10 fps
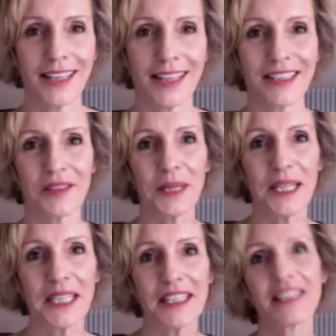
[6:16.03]
So
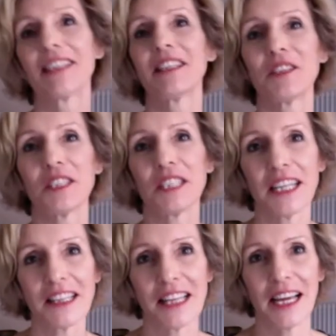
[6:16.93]
when you
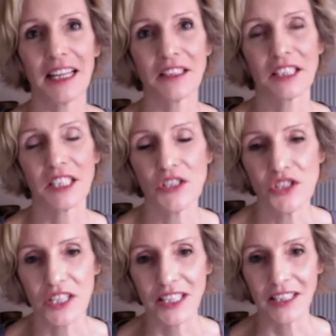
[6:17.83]
take that
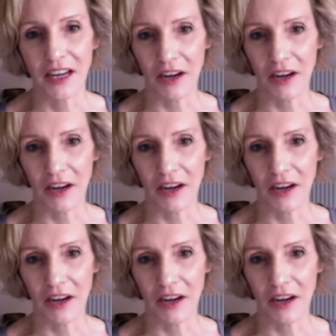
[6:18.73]
teaching